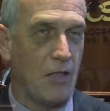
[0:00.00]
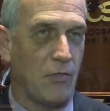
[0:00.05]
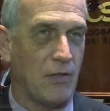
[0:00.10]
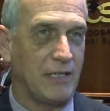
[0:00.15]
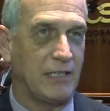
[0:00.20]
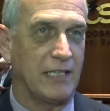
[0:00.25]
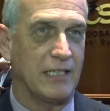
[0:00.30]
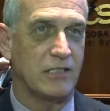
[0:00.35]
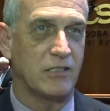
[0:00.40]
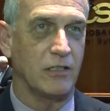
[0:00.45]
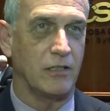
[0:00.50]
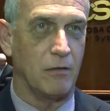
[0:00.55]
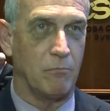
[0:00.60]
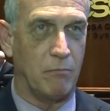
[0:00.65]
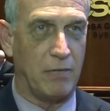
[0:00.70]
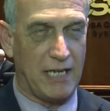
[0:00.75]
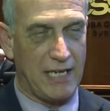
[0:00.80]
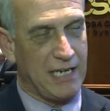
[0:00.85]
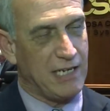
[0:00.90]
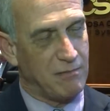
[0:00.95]
think that's a
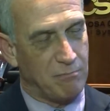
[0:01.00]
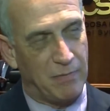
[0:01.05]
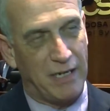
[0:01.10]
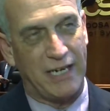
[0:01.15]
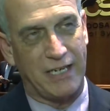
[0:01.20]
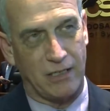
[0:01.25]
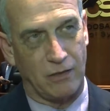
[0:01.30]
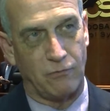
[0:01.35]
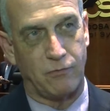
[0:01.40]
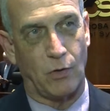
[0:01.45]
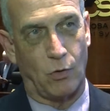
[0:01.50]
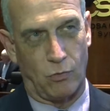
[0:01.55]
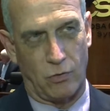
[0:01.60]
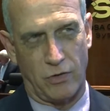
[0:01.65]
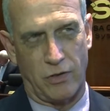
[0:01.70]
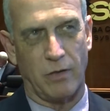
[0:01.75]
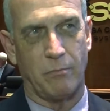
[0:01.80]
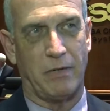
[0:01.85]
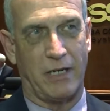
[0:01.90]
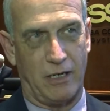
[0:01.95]
debate back and
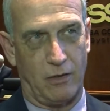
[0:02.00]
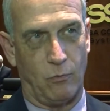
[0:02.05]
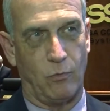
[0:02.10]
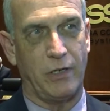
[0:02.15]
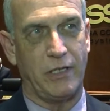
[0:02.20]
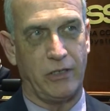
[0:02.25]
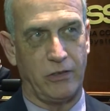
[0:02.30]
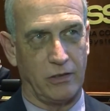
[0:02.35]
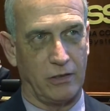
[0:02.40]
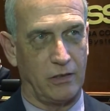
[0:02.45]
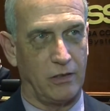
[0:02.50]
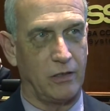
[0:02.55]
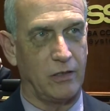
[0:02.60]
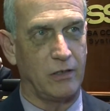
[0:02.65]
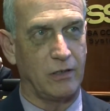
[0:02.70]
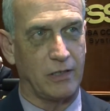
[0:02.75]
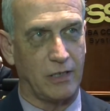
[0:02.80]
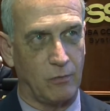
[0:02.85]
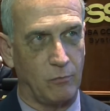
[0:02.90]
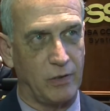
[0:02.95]
forth about when you
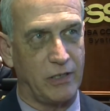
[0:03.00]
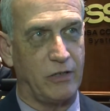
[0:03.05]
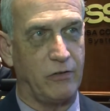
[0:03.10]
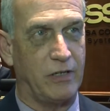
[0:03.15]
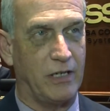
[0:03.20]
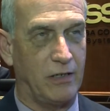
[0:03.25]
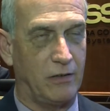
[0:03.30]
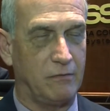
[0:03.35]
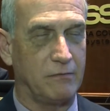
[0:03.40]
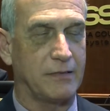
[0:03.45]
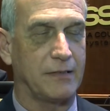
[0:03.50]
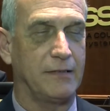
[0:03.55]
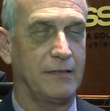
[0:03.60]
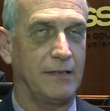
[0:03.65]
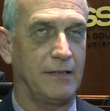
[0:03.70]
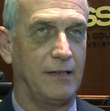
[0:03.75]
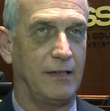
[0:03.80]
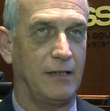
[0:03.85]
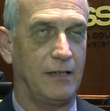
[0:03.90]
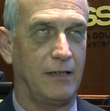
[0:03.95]
alert and when you don't.
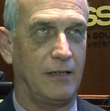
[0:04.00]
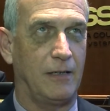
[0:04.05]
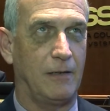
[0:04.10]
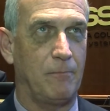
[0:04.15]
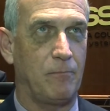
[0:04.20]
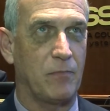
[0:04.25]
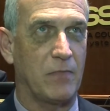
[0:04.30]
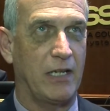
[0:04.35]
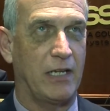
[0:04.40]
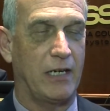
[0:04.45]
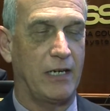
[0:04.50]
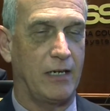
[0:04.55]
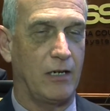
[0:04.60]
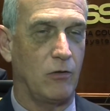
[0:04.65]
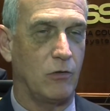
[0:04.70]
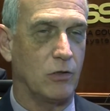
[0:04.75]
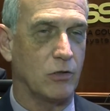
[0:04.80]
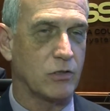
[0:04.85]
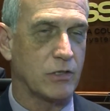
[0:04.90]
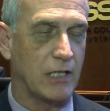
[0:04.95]
Um, and I know
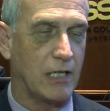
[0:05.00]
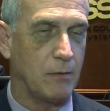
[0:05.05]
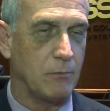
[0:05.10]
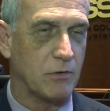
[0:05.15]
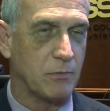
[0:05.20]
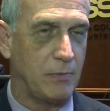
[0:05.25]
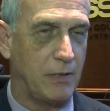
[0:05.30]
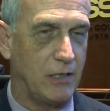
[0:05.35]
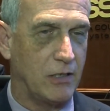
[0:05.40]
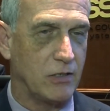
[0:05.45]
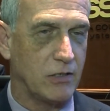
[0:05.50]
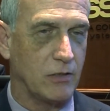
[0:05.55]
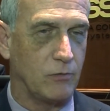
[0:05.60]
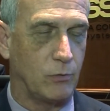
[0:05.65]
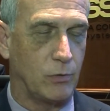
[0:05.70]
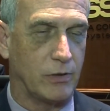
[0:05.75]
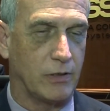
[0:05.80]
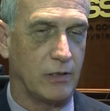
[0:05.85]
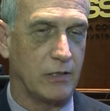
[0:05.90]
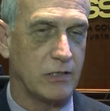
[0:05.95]
there's times parents have
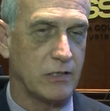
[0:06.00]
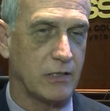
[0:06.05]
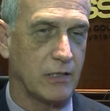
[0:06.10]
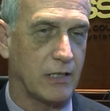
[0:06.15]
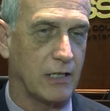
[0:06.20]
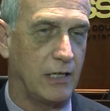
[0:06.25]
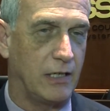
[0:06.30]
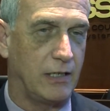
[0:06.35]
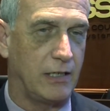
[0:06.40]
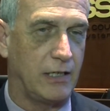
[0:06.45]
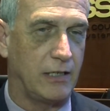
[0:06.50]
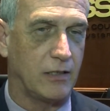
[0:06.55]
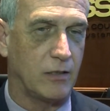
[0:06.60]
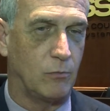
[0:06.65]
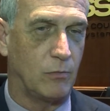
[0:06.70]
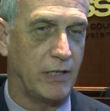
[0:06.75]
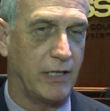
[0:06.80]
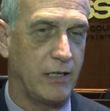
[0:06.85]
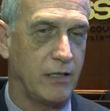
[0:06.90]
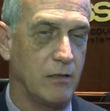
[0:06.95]
wanted us to contact
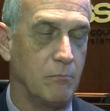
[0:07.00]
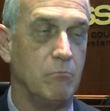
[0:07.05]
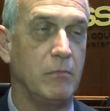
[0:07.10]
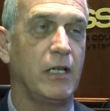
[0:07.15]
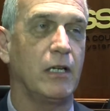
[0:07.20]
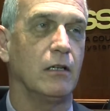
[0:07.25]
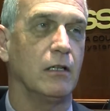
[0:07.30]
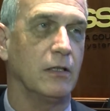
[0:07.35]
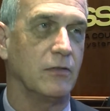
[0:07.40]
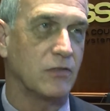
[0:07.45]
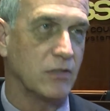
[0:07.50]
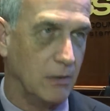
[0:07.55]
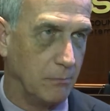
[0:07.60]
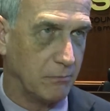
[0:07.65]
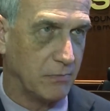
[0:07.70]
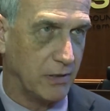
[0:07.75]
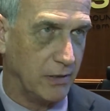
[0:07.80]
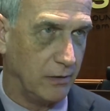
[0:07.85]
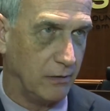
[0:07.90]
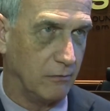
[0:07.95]
them right in the middle of
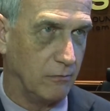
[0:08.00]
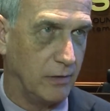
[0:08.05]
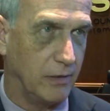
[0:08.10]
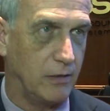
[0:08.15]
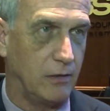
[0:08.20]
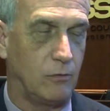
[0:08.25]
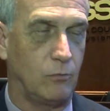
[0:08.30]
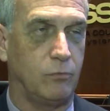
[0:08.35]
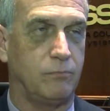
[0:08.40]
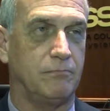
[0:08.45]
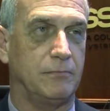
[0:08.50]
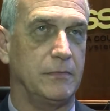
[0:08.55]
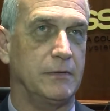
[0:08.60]
something. Well,